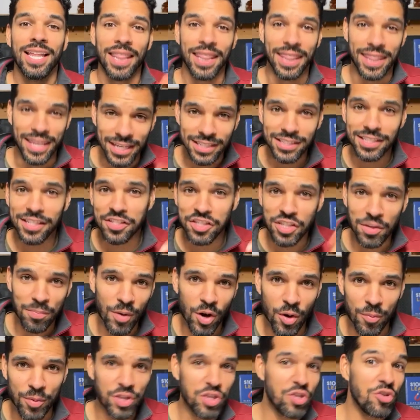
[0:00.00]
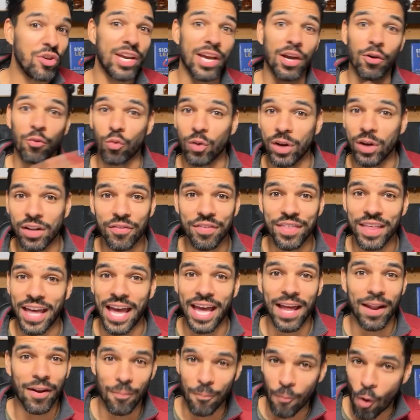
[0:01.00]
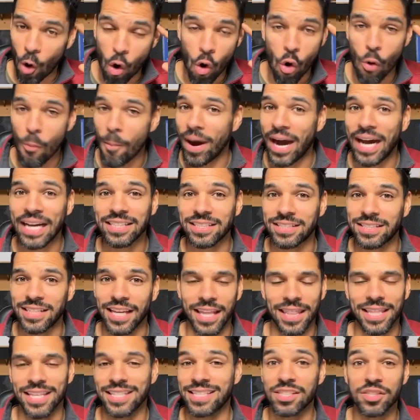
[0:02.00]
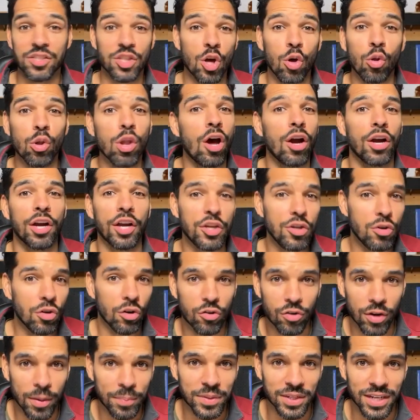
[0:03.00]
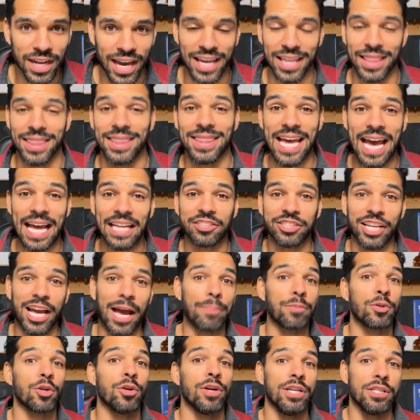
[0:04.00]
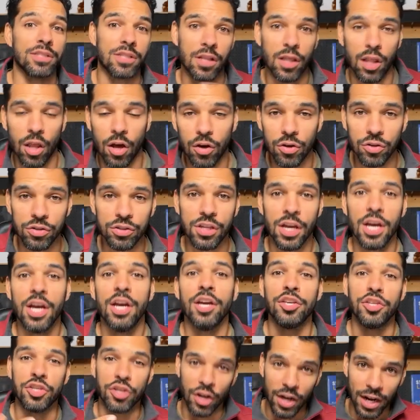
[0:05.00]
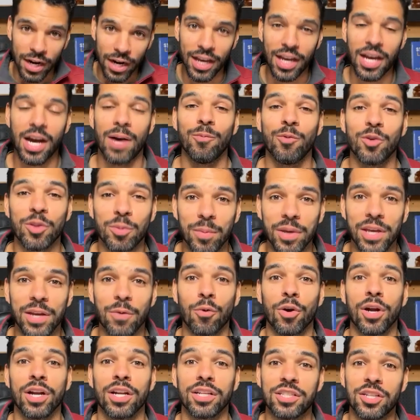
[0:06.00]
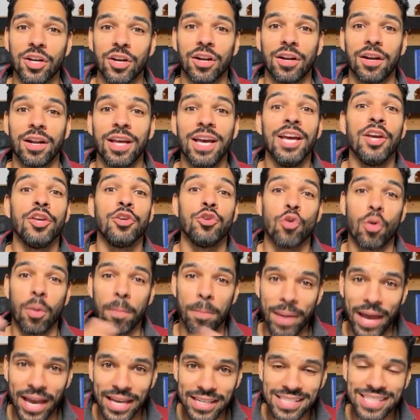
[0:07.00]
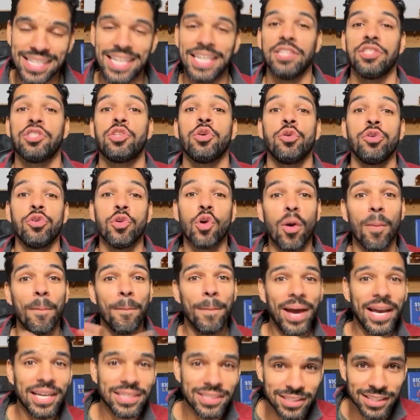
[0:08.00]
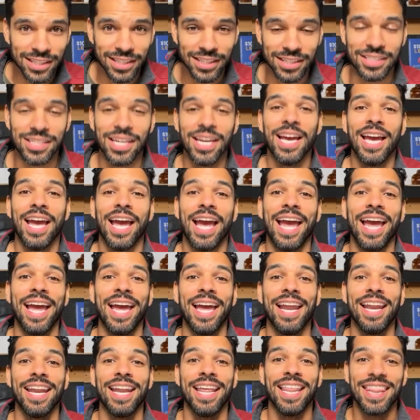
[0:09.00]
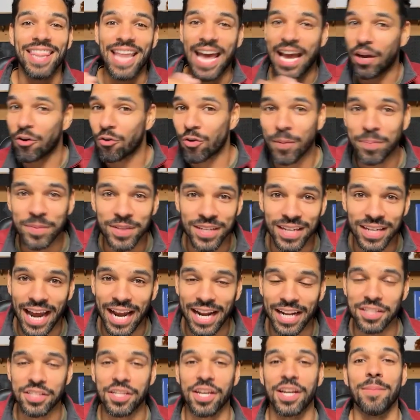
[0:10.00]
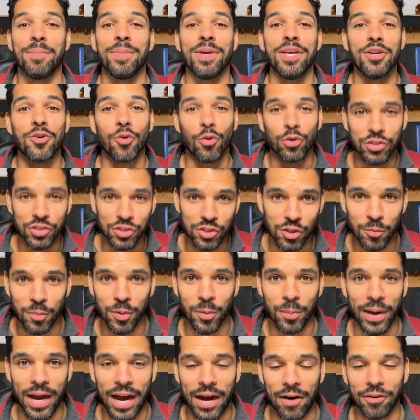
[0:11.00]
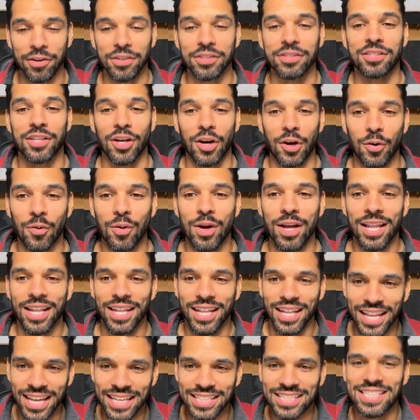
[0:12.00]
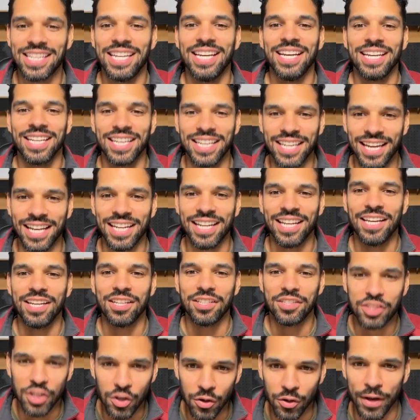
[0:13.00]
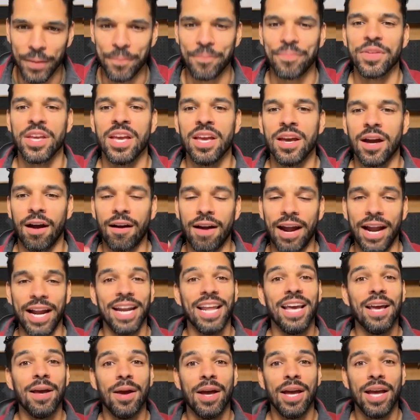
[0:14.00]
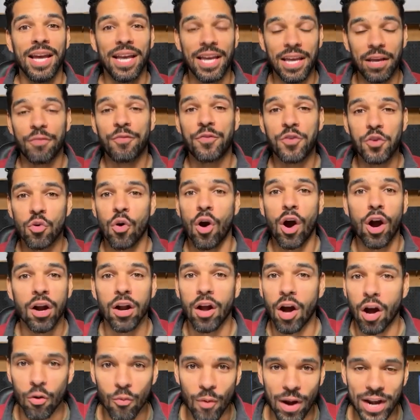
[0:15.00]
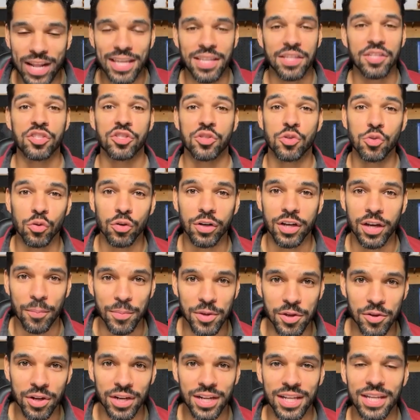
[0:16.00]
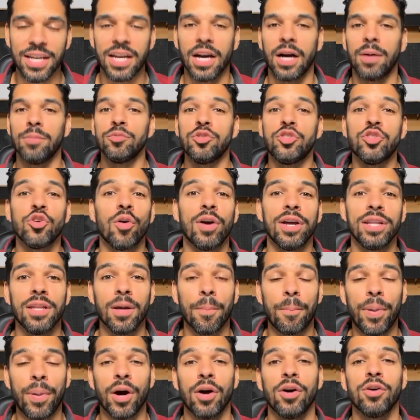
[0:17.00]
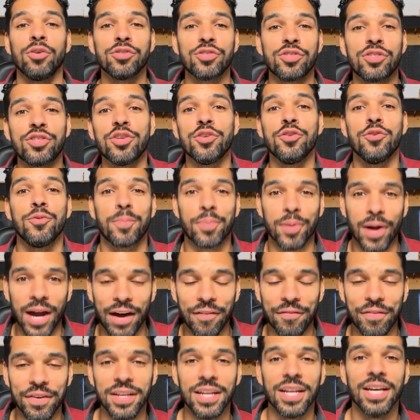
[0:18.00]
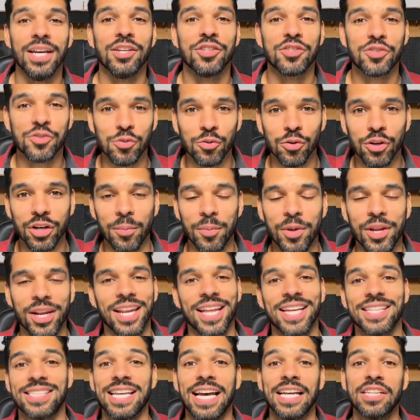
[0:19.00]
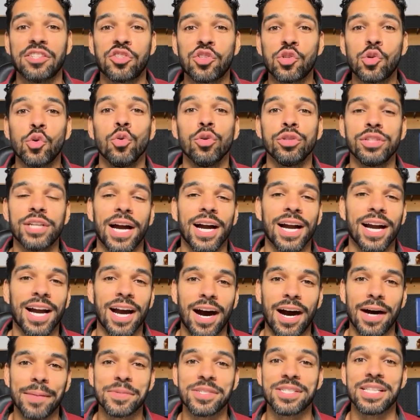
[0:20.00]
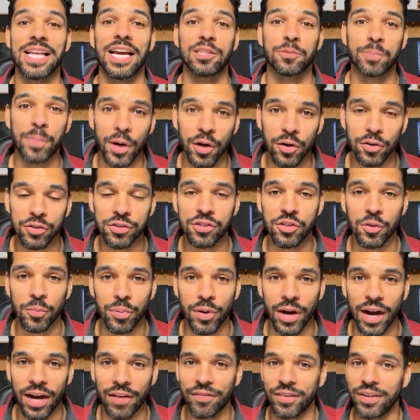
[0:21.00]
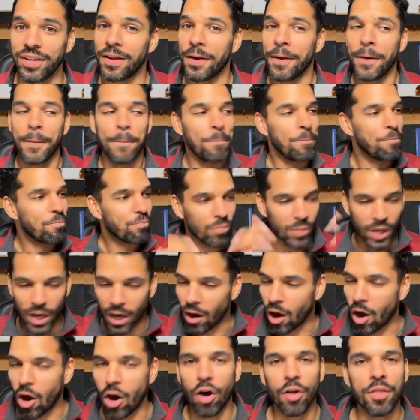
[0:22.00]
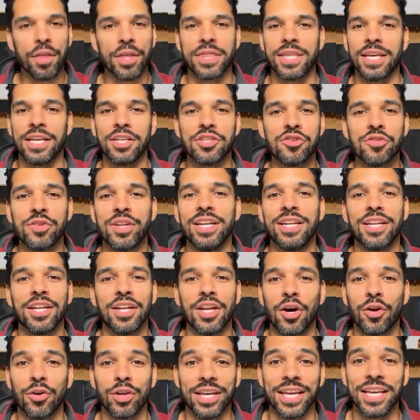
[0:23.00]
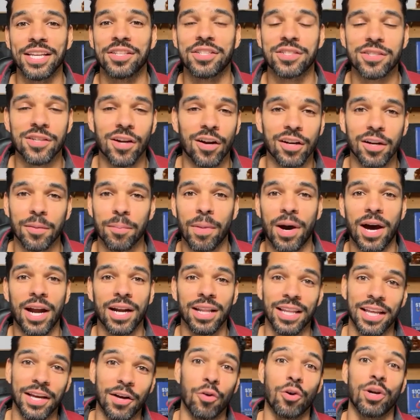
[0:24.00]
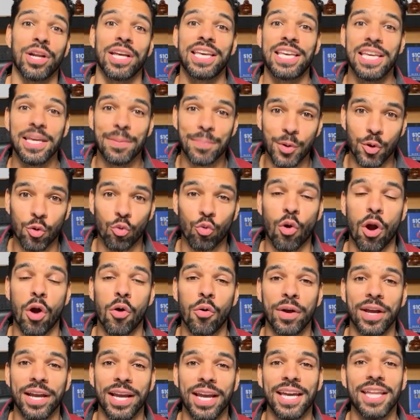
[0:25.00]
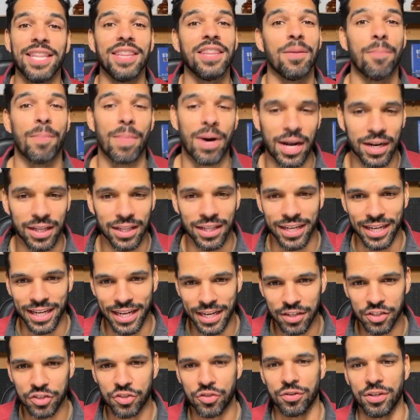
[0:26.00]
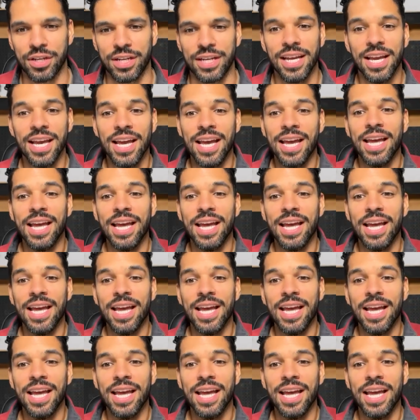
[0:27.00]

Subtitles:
This is the moment you get rid of that whole mindset. This is no longer your kryptonite. That chapter is closed. You're come with me. We're going to turn your mess into your message, and that kryptonite is going to be your superpower. So let's get to it. All right. If you aren't already in the school community, come join the Pose to Profit school community. It's at school.com/pose to profit. All the things you need to know to get started modeling or to keep growing in the modeling industry.